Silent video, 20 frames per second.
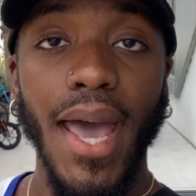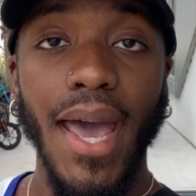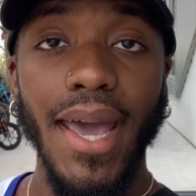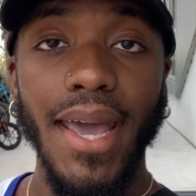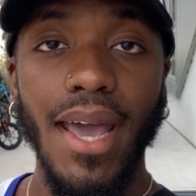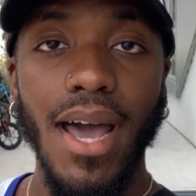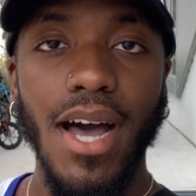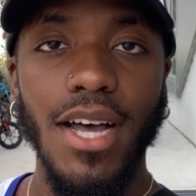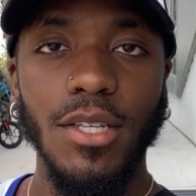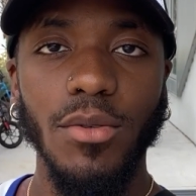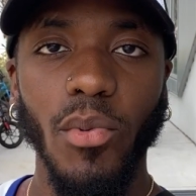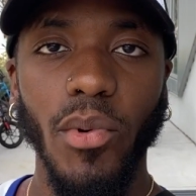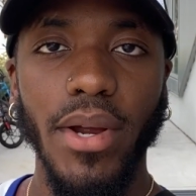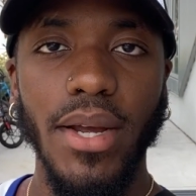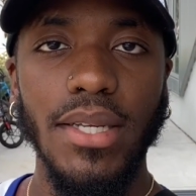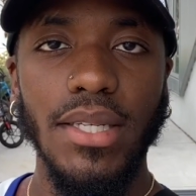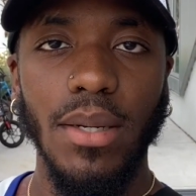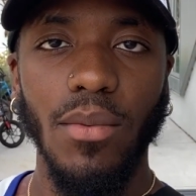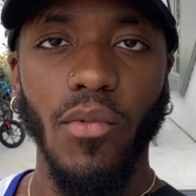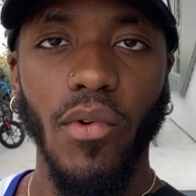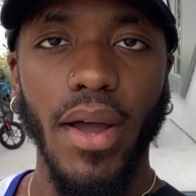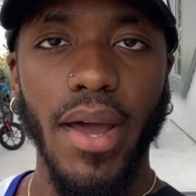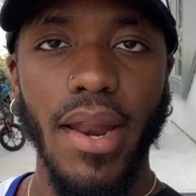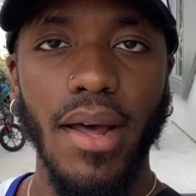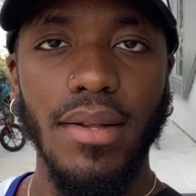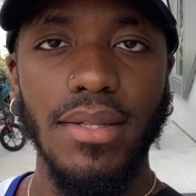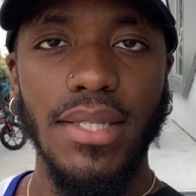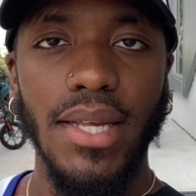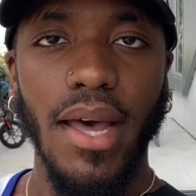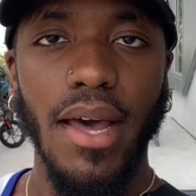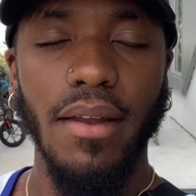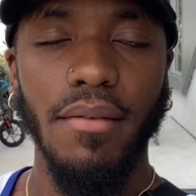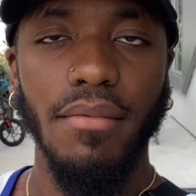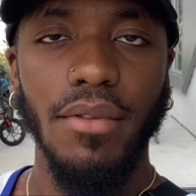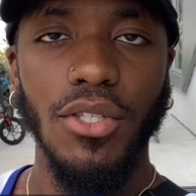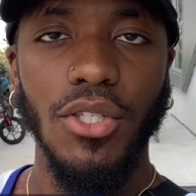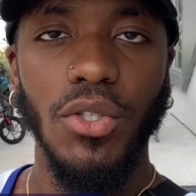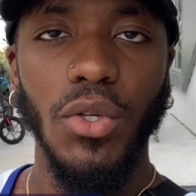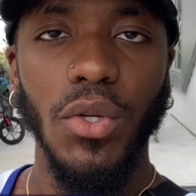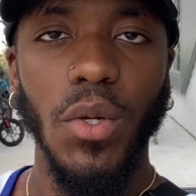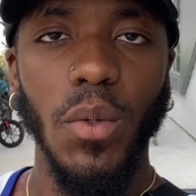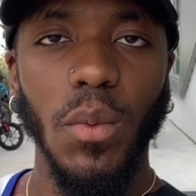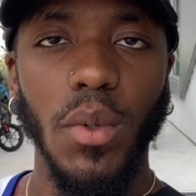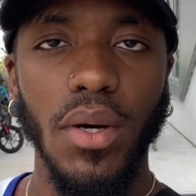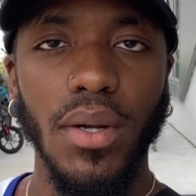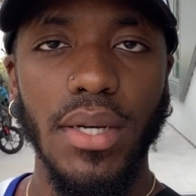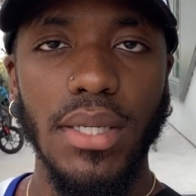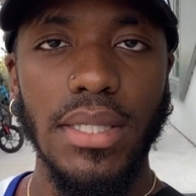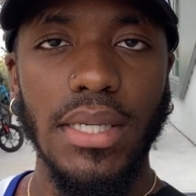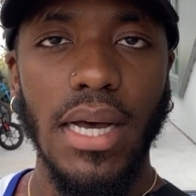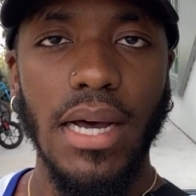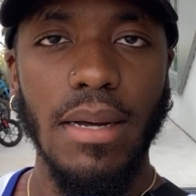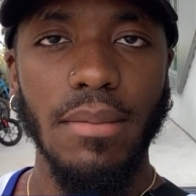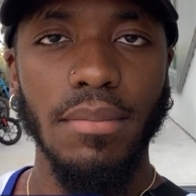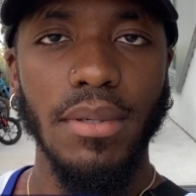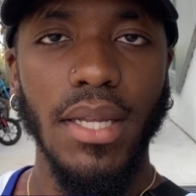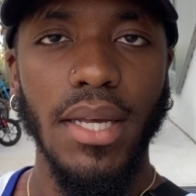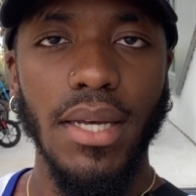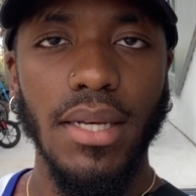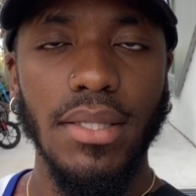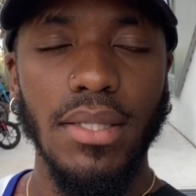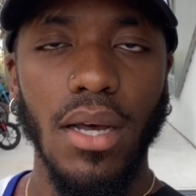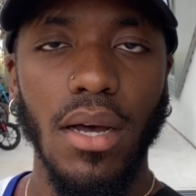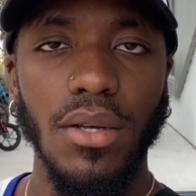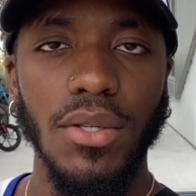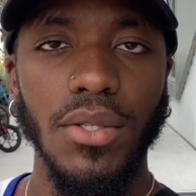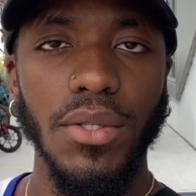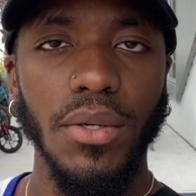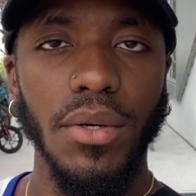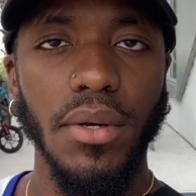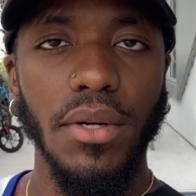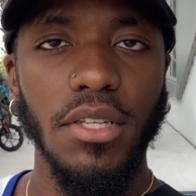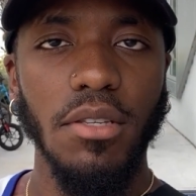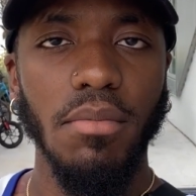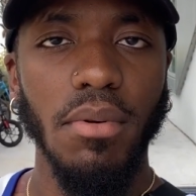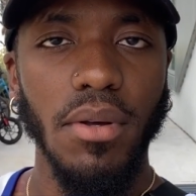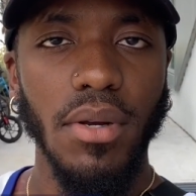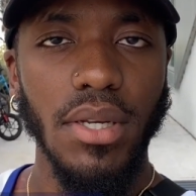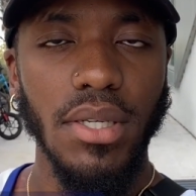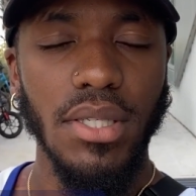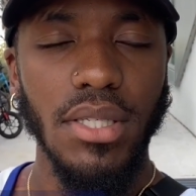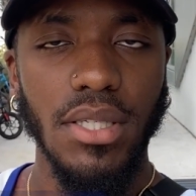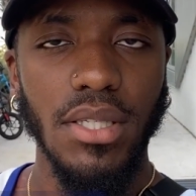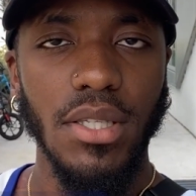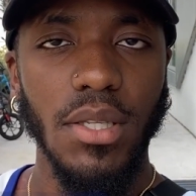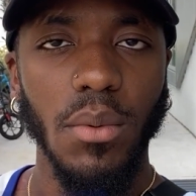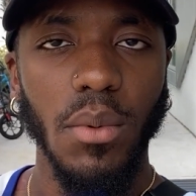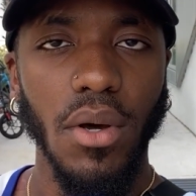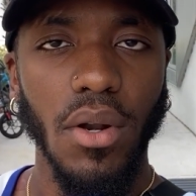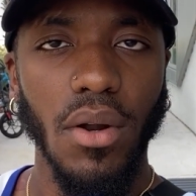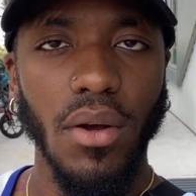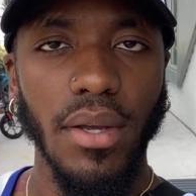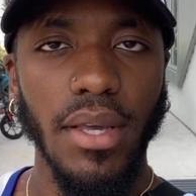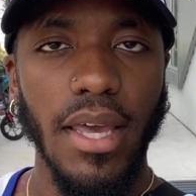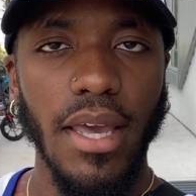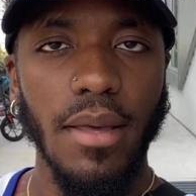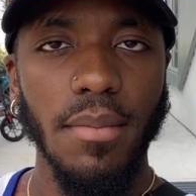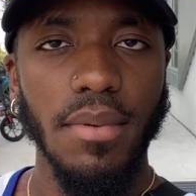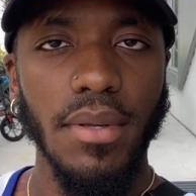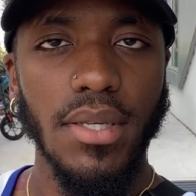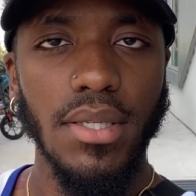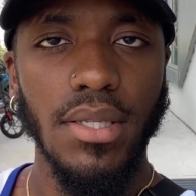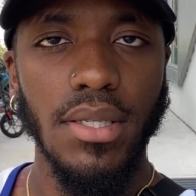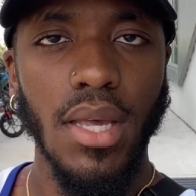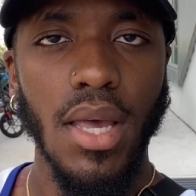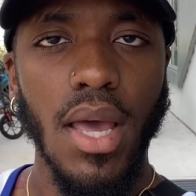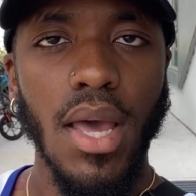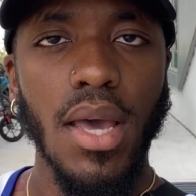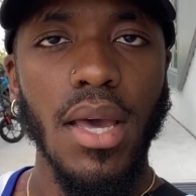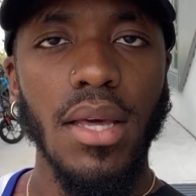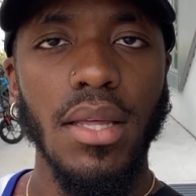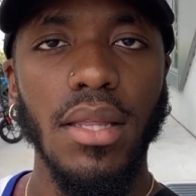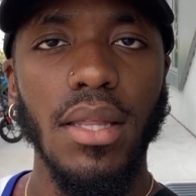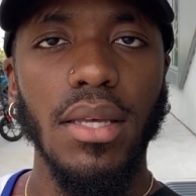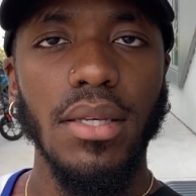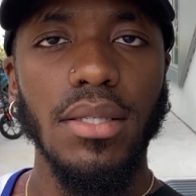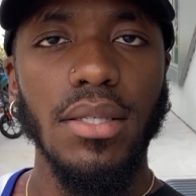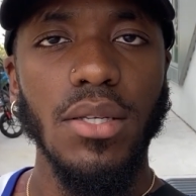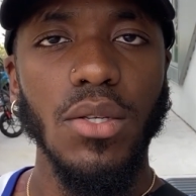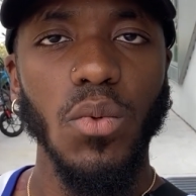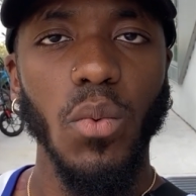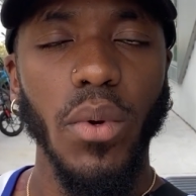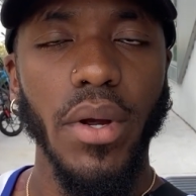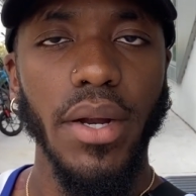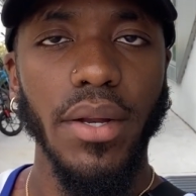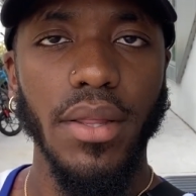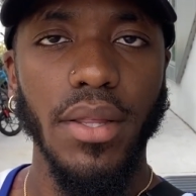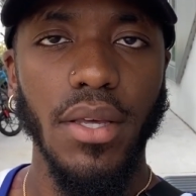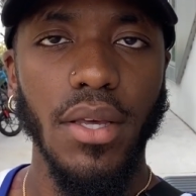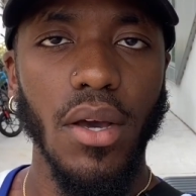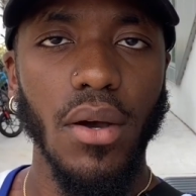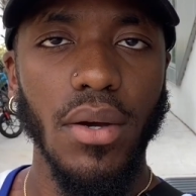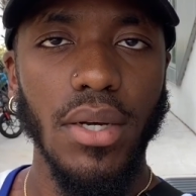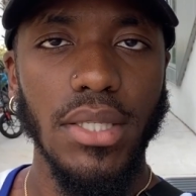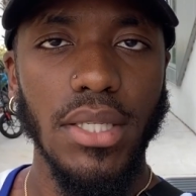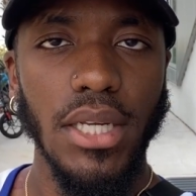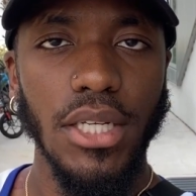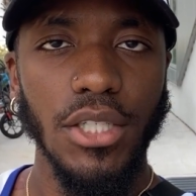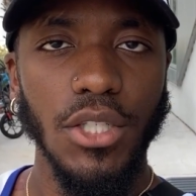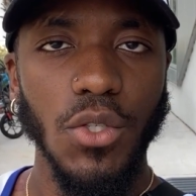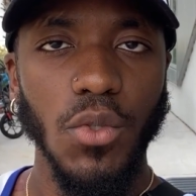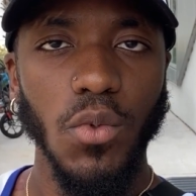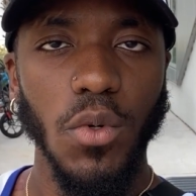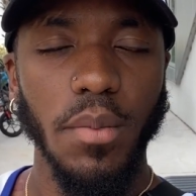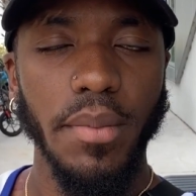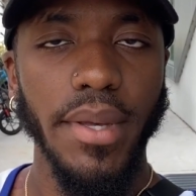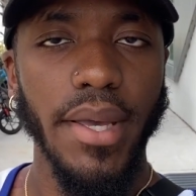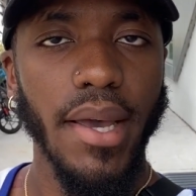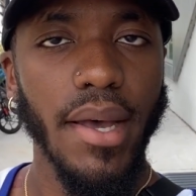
Hey Ospreys, I'm right outside of the Student Wellness Complex, also known as Building 61 on campus. This is where the yoga sessions will be